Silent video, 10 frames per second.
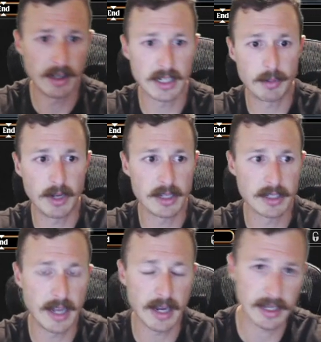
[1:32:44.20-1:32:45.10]
to play this
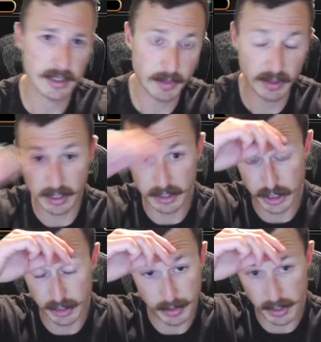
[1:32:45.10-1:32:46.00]
deck at something like a
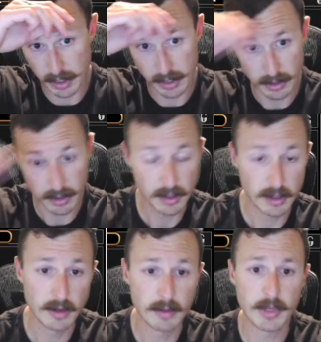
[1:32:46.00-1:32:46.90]
GP,
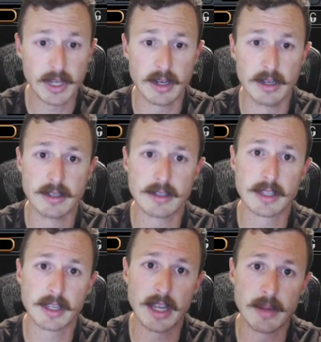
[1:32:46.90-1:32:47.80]
because the
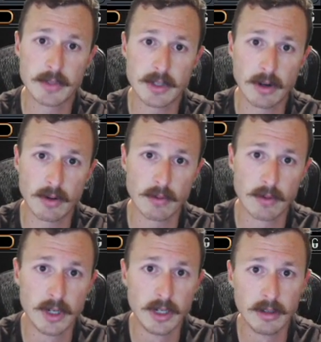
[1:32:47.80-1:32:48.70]
games go
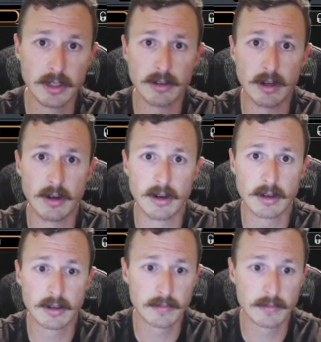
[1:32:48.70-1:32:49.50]
really long.